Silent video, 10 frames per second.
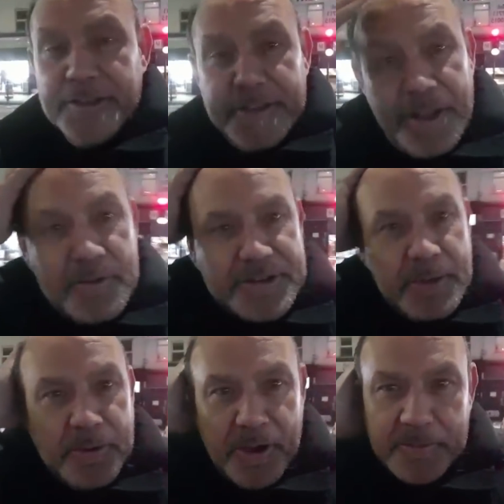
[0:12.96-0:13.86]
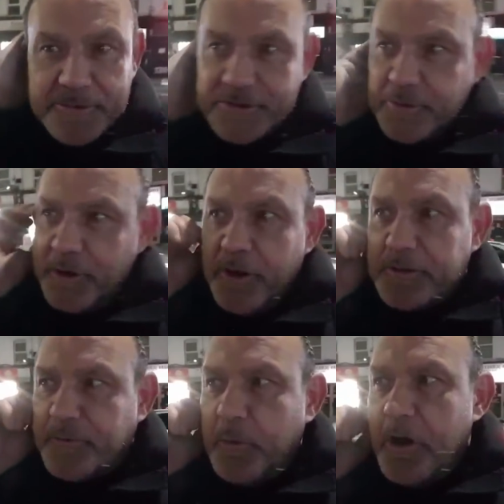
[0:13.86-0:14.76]
You know, sometimes you're sort of
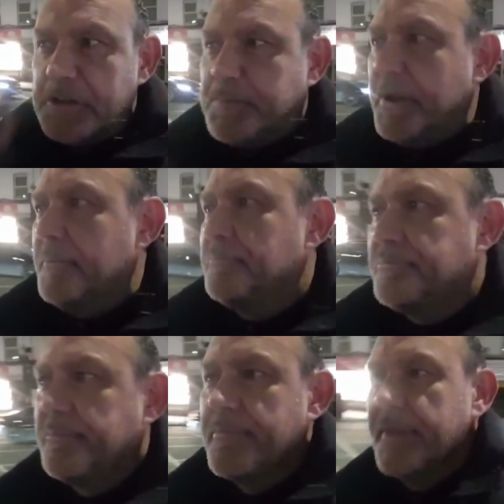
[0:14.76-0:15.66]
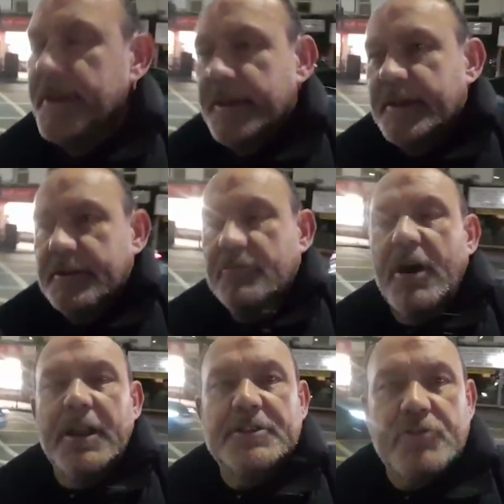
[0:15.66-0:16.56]
lost for words, but
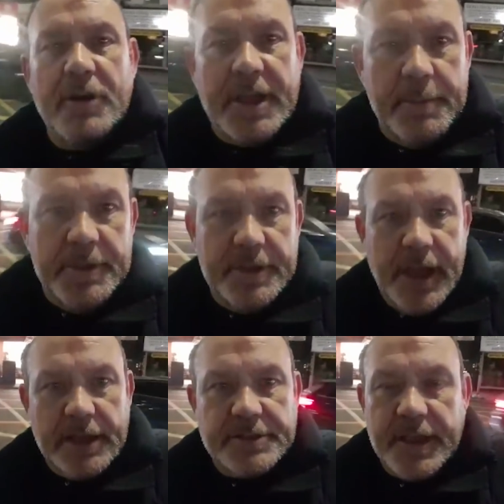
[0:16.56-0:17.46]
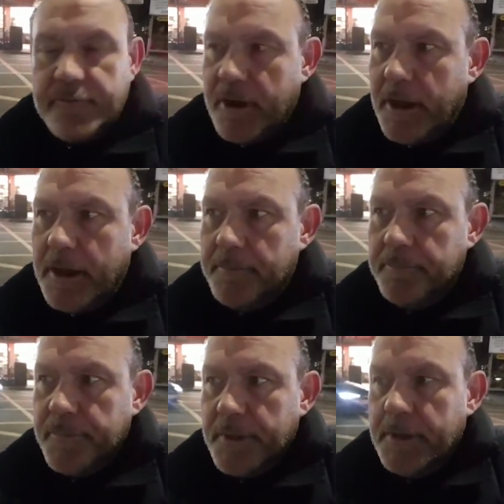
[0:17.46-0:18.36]
right, let's try and get me act together
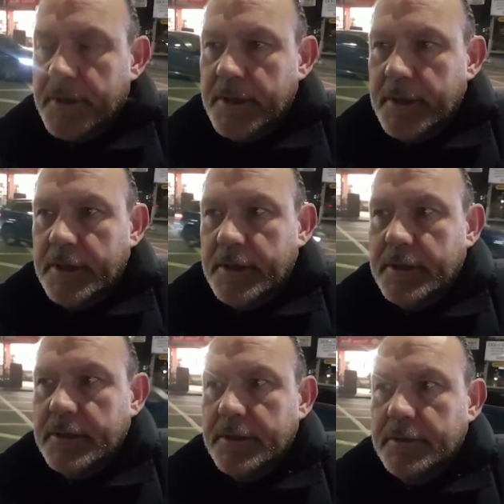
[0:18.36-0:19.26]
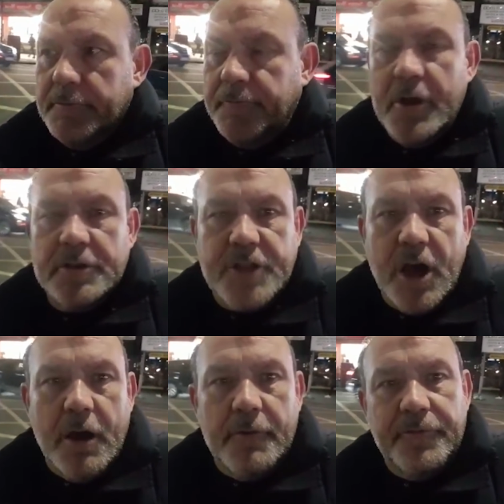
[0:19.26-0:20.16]
here. First
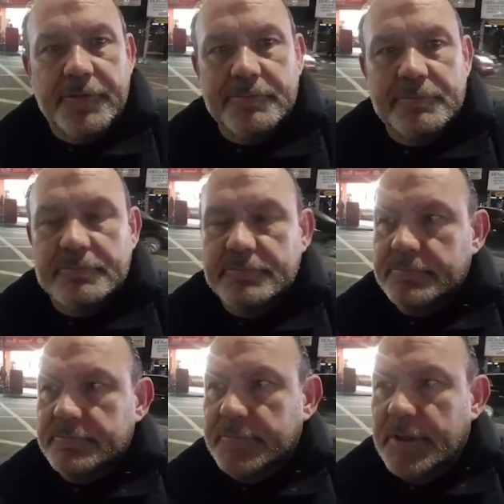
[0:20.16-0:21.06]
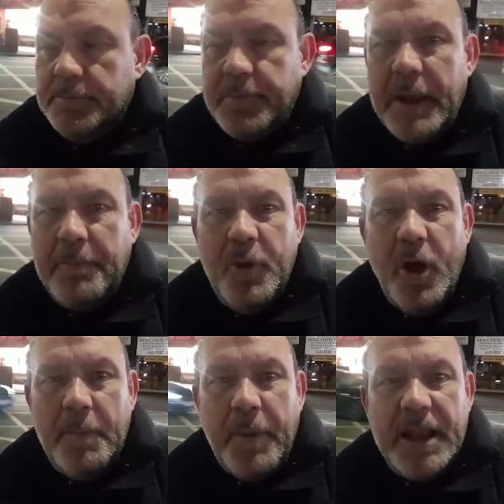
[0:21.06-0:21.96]
half, about
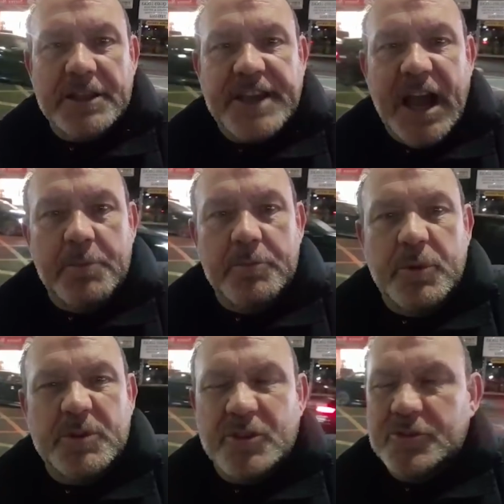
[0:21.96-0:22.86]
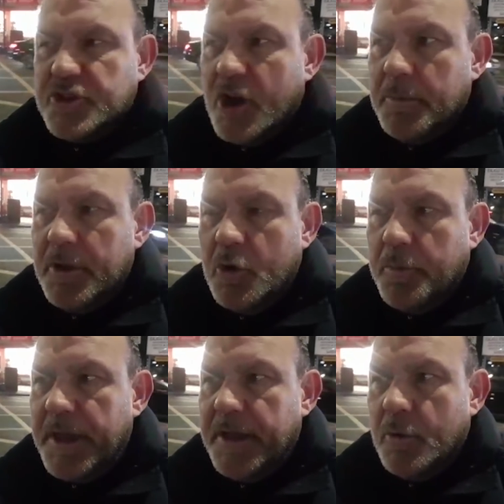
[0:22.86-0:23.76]
like the Palace game, we was on top a little
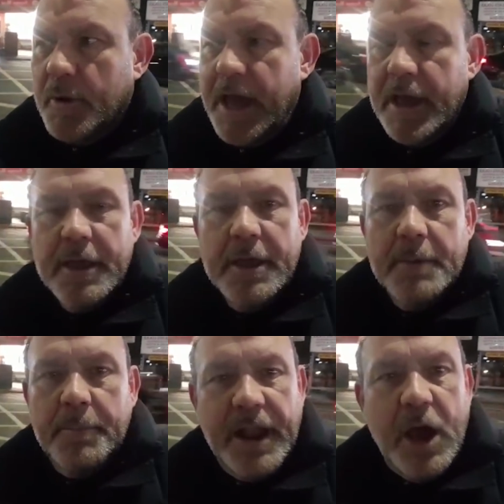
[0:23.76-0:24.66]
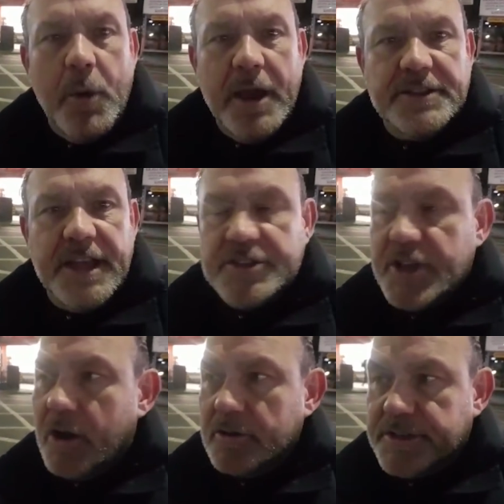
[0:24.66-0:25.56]
bit and all that, but they always had their
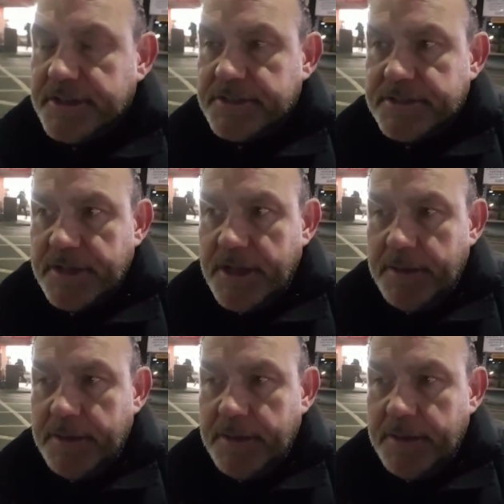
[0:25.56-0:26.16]
chances.